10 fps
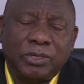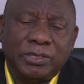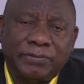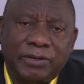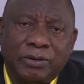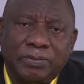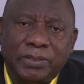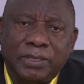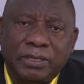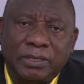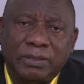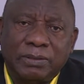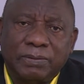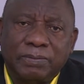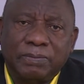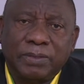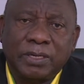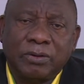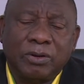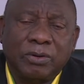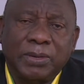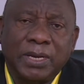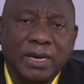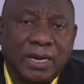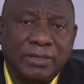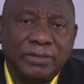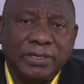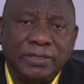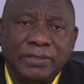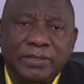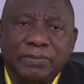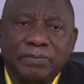developed economic countries